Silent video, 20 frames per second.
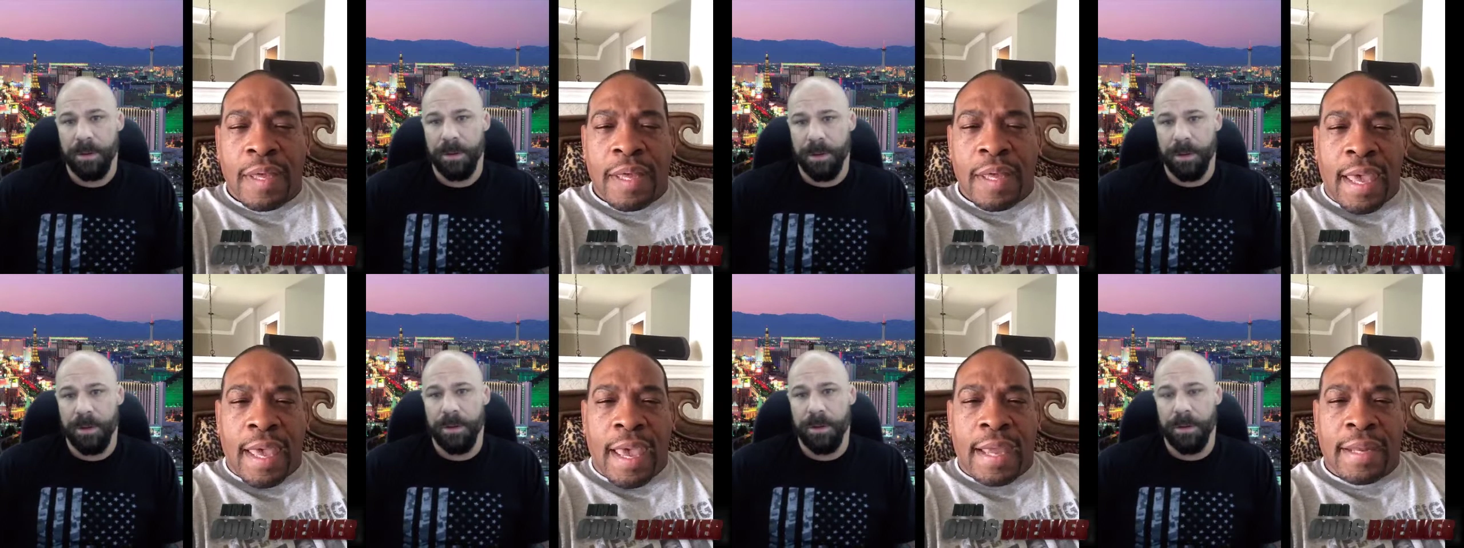
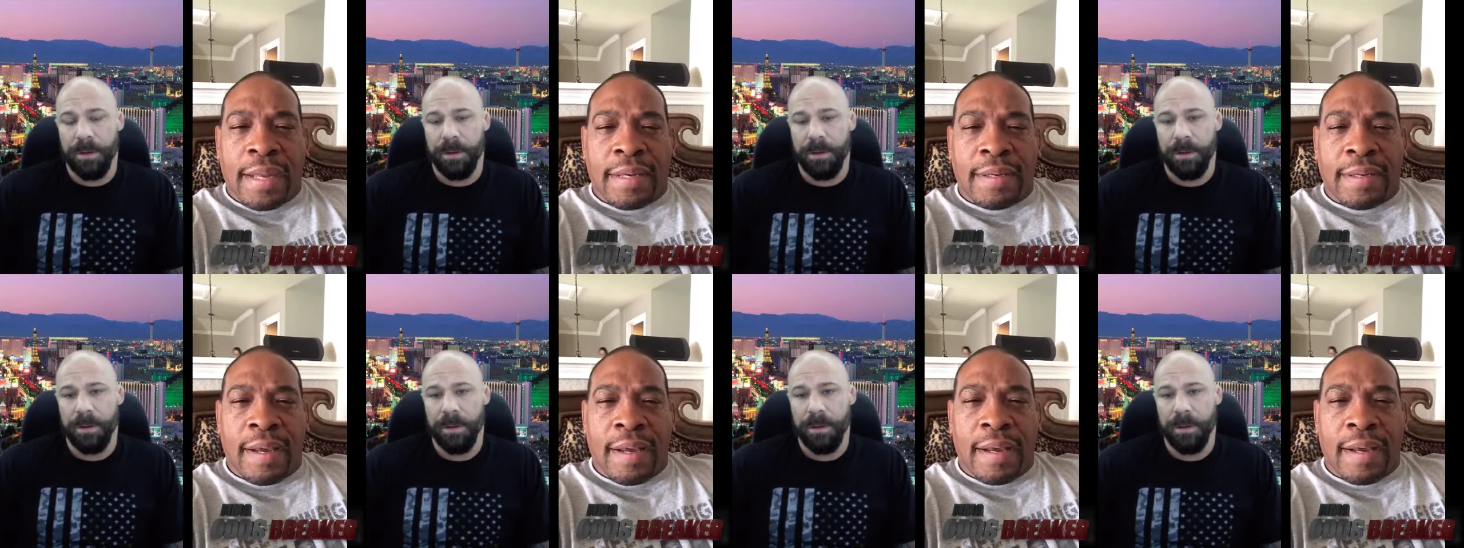
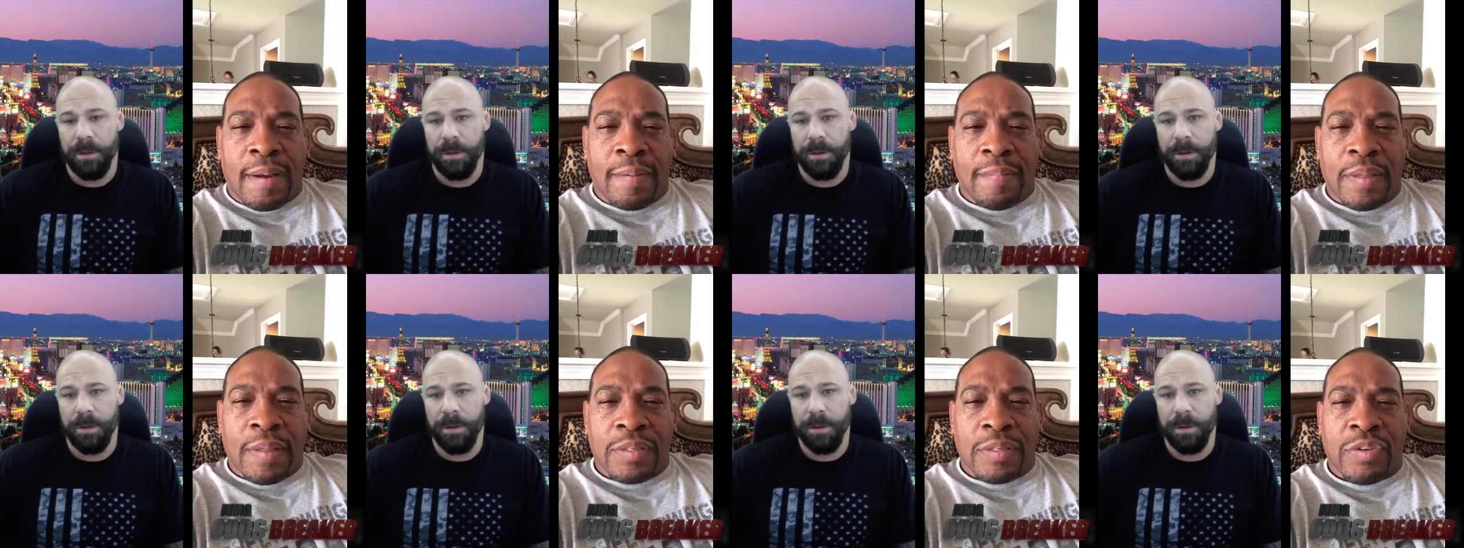Speaker 1: And,
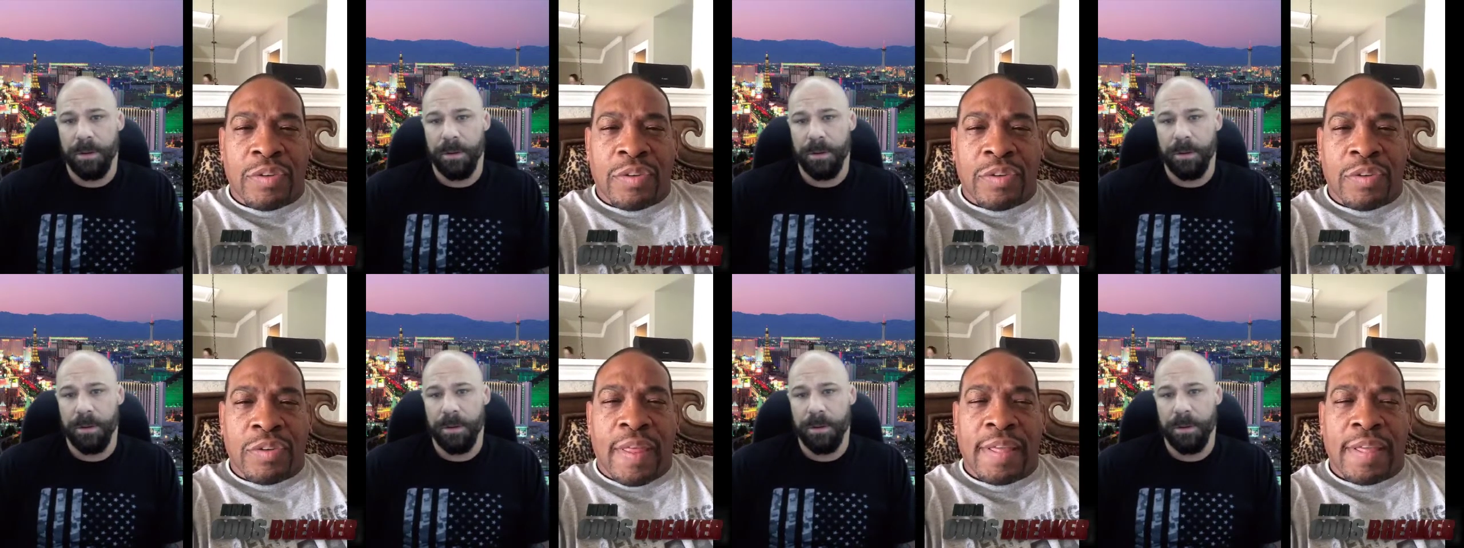um, and so
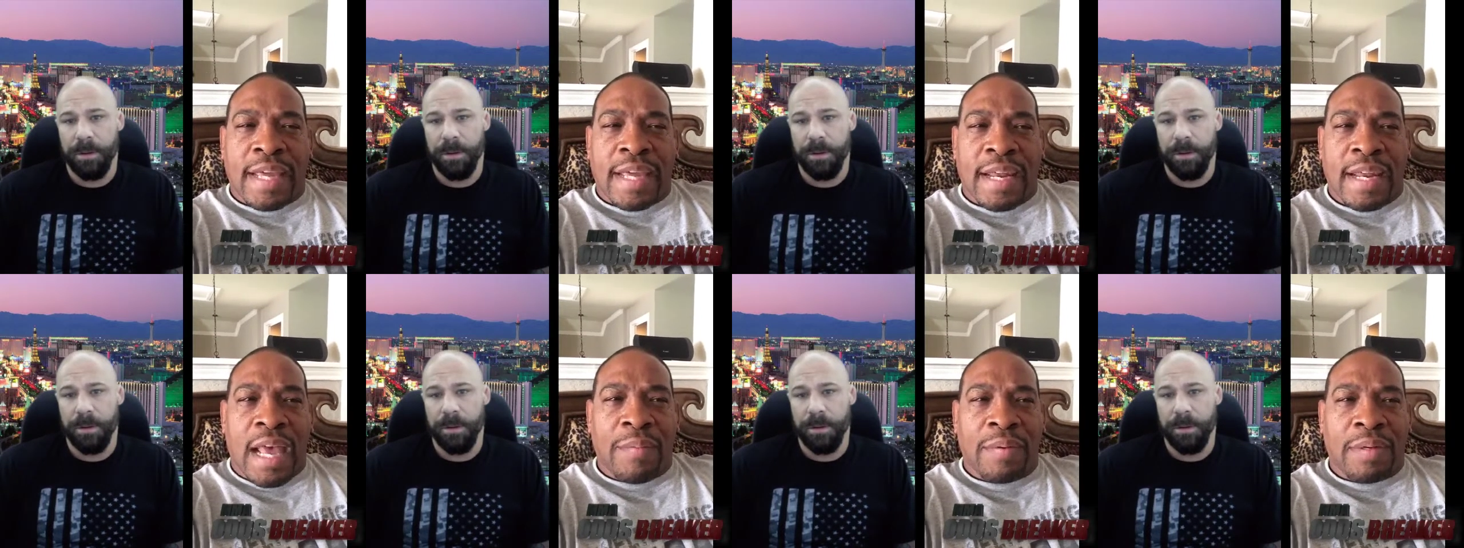that's kind of how
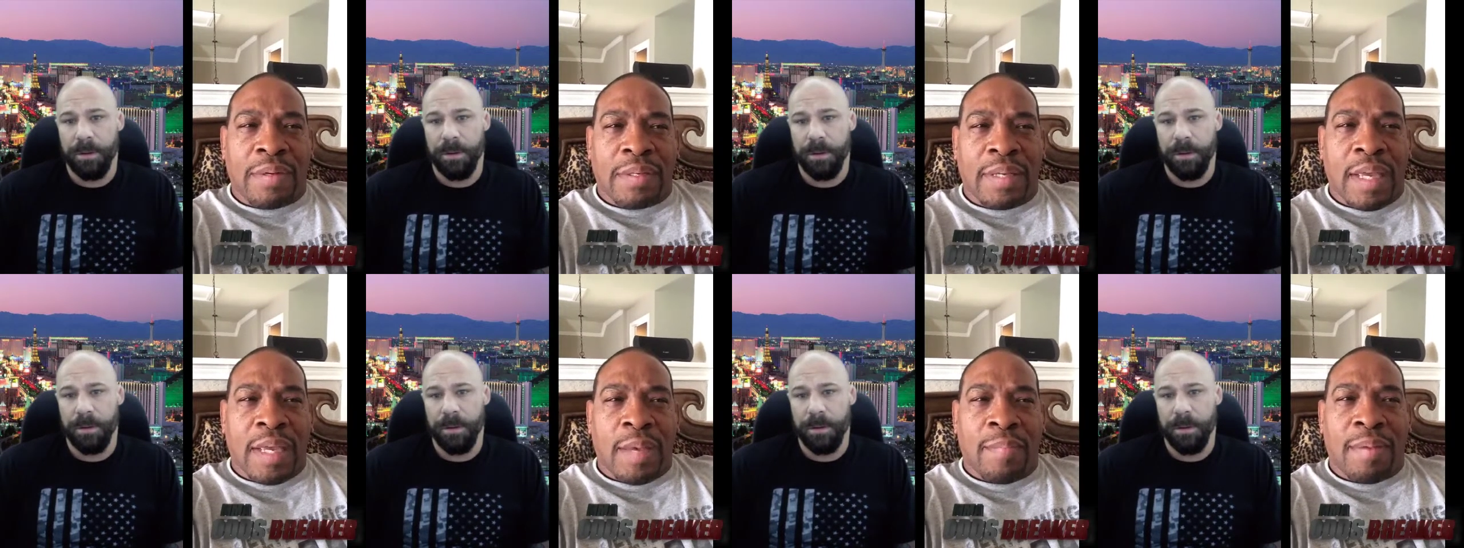we did. But
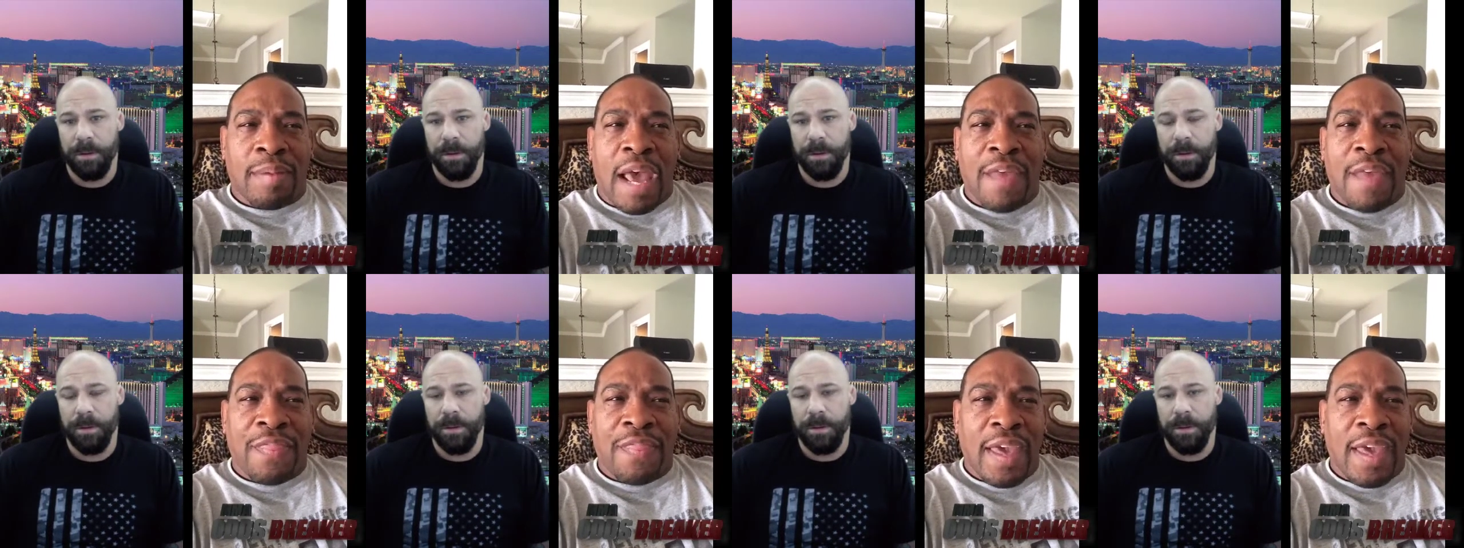I
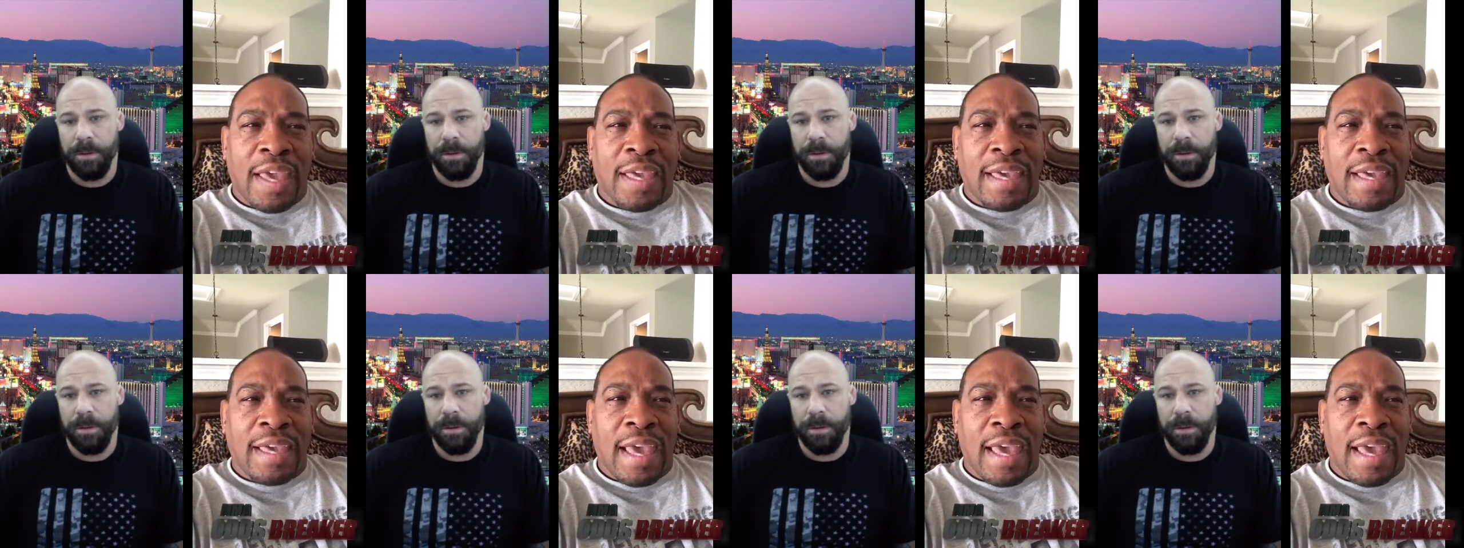think, yeah, I
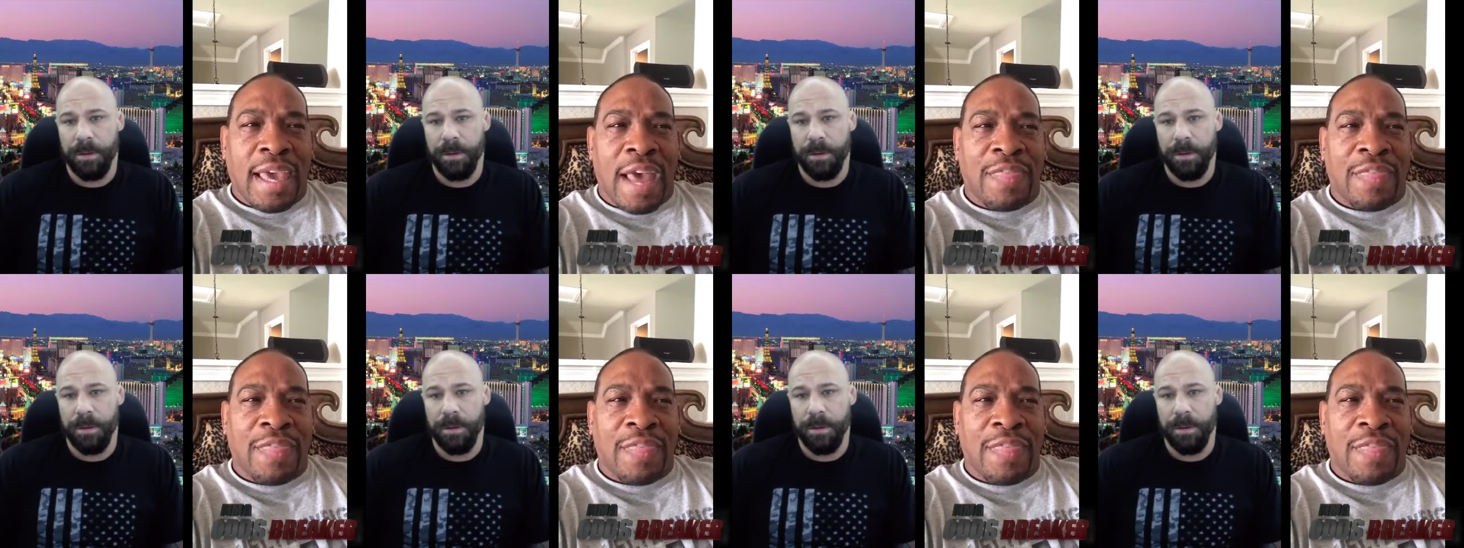think